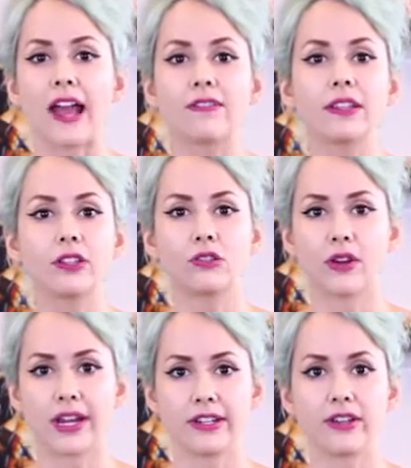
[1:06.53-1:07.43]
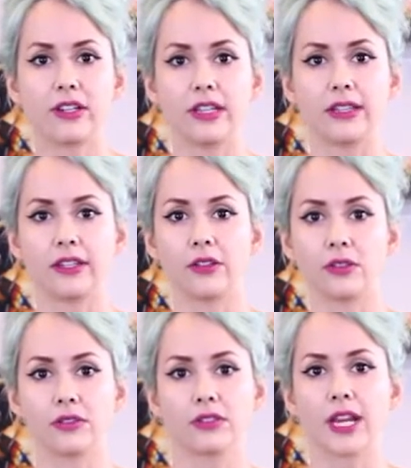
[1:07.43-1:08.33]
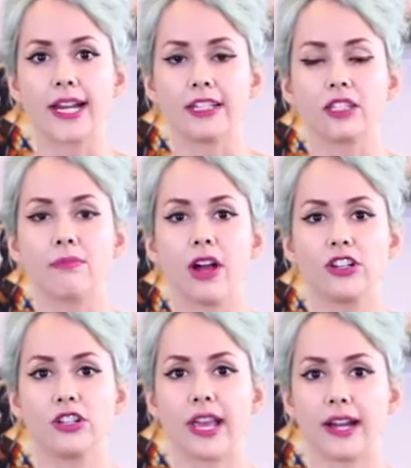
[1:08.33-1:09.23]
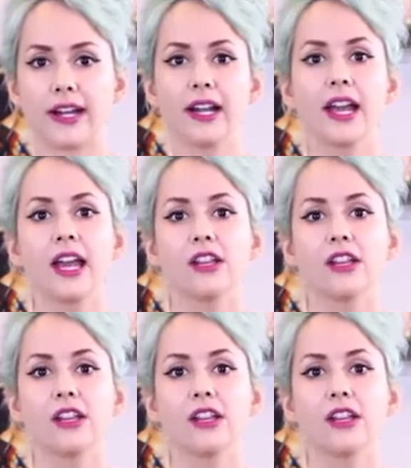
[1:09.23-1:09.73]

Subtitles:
every little granule and little tiny smudge there.